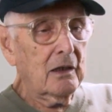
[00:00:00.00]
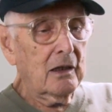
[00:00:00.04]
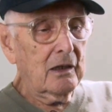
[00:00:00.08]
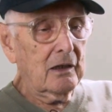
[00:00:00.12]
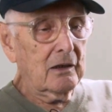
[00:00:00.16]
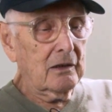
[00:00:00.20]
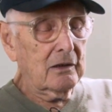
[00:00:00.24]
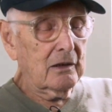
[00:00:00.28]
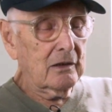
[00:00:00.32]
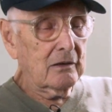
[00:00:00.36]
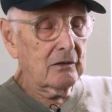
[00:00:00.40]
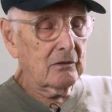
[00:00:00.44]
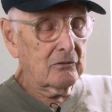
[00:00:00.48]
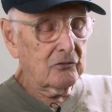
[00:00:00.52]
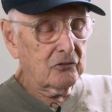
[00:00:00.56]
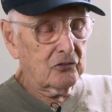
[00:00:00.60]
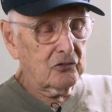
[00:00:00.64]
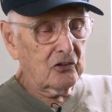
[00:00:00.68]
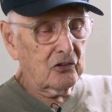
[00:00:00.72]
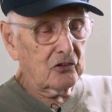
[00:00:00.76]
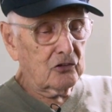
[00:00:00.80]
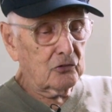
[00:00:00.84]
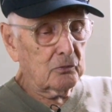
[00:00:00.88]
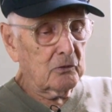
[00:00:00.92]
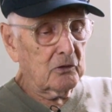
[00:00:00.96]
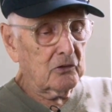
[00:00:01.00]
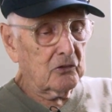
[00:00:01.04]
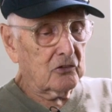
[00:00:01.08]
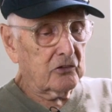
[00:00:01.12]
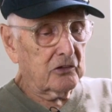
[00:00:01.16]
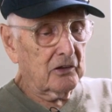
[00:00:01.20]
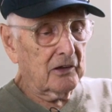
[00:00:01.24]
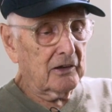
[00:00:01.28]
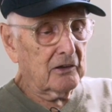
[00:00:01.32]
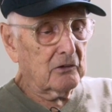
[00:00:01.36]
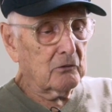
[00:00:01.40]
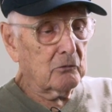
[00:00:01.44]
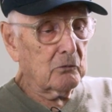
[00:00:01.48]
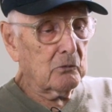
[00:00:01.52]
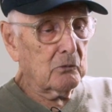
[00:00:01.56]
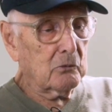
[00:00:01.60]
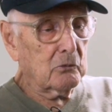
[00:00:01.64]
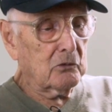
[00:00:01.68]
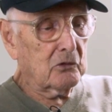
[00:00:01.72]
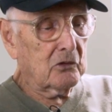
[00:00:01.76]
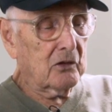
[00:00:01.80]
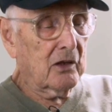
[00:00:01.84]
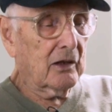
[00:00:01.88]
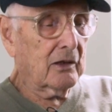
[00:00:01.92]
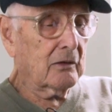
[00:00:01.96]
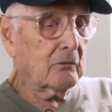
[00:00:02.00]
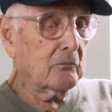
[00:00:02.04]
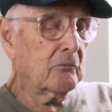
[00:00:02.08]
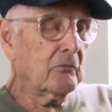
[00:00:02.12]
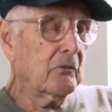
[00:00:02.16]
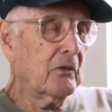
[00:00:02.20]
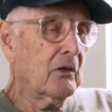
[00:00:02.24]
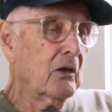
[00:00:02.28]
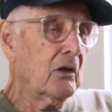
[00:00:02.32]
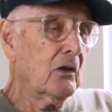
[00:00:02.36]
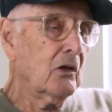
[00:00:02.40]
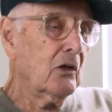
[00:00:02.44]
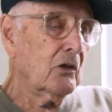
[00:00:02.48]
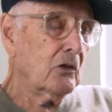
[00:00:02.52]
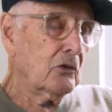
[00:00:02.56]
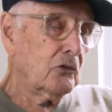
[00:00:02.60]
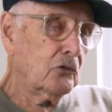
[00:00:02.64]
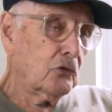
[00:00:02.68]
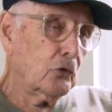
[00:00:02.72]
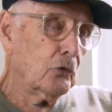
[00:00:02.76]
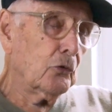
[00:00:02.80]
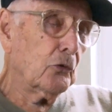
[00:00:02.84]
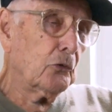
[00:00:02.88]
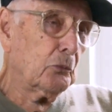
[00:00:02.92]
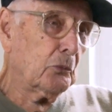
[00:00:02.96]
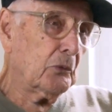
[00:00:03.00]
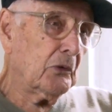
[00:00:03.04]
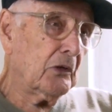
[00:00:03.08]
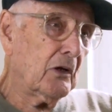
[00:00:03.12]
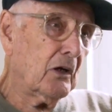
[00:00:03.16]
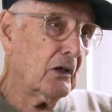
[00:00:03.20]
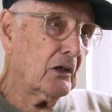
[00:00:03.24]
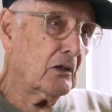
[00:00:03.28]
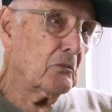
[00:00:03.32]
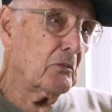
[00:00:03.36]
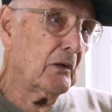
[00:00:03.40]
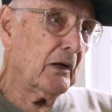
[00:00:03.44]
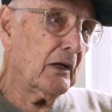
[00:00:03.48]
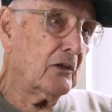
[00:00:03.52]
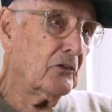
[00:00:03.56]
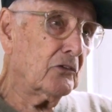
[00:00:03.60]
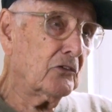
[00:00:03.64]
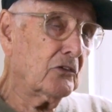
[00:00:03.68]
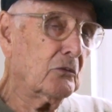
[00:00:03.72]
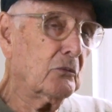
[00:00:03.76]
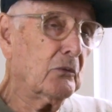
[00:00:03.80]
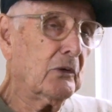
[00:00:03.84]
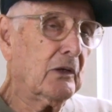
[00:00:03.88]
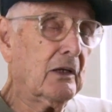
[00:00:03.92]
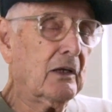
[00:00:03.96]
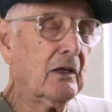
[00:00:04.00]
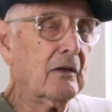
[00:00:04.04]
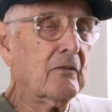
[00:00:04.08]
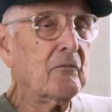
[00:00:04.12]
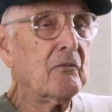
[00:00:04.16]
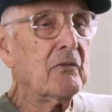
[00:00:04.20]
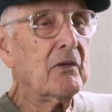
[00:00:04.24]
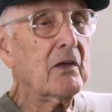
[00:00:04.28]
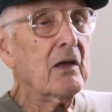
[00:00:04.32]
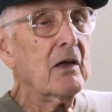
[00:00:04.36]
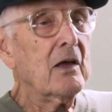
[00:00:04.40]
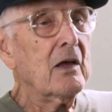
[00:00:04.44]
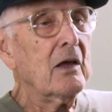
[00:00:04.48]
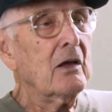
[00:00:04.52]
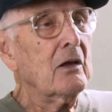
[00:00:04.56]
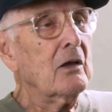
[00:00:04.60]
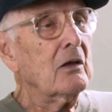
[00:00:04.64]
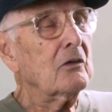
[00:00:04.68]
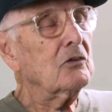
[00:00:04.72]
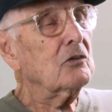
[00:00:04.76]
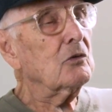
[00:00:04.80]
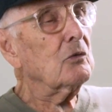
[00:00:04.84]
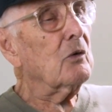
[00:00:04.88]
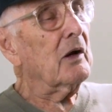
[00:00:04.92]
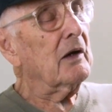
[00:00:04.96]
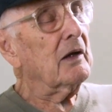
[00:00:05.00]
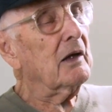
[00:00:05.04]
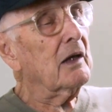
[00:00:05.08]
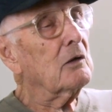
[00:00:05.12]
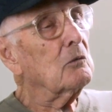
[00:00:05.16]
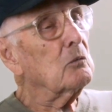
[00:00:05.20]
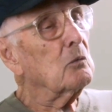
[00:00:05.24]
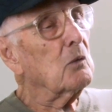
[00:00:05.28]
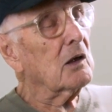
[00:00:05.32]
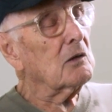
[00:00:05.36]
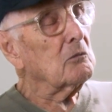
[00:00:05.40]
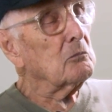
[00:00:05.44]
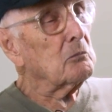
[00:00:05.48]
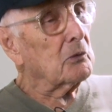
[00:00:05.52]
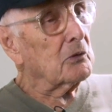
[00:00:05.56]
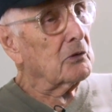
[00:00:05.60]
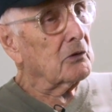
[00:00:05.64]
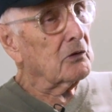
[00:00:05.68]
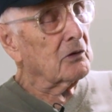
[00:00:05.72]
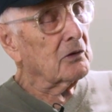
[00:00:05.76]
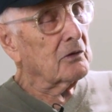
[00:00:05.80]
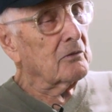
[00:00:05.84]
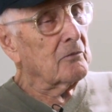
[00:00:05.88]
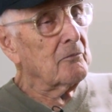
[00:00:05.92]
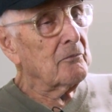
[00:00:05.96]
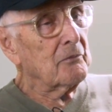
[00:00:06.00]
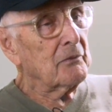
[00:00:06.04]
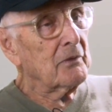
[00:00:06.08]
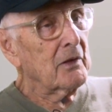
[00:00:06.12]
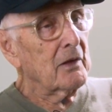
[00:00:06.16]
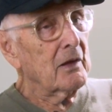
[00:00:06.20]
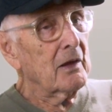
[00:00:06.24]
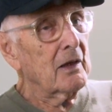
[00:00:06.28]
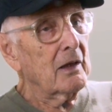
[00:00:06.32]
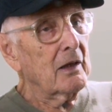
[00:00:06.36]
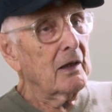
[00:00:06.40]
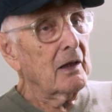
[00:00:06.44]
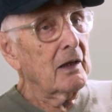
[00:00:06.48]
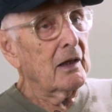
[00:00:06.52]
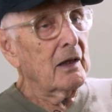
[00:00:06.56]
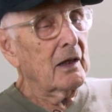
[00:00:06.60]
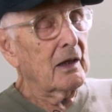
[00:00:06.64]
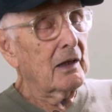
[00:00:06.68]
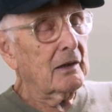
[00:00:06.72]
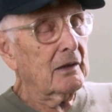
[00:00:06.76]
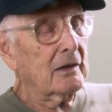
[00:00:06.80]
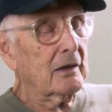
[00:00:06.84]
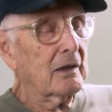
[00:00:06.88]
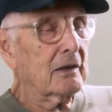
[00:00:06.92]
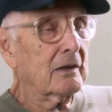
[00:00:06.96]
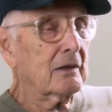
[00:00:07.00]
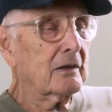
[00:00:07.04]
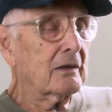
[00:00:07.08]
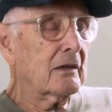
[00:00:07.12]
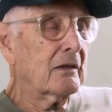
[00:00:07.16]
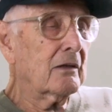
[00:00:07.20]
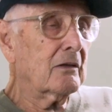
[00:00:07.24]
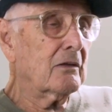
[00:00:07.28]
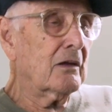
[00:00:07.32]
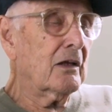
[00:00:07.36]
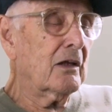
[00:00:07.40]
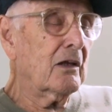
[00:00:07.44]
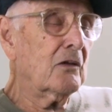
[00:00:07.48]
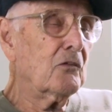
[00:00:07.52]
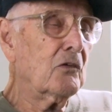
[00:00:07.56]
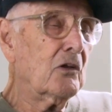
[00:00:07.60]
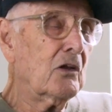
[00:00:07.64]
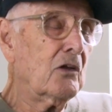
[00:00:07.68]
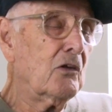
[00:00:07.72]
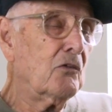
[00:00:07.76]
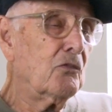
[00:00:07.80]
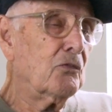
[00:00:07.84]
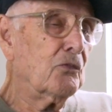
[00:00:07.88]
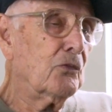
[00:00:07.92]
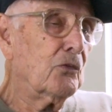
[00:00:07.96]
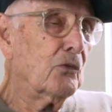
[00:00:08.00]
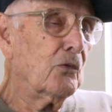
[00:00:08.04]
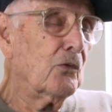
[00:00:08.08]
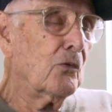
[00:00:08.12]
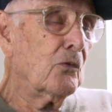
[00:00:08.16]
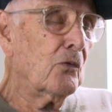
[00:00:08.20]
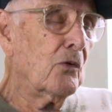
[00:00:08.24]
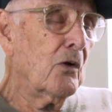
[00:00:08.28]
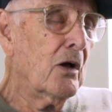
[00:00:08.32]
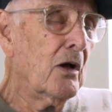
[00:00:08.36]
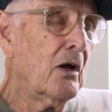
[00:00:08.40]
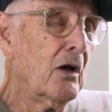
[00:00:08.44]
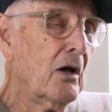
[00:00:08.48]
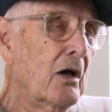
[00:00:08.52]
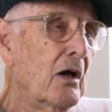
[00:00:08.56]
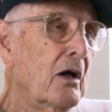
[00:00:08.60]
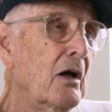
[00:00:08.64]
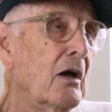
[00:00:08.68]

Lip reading: and then 6 months later we would take them 200 or 300 miles away. So I had one bird that he flew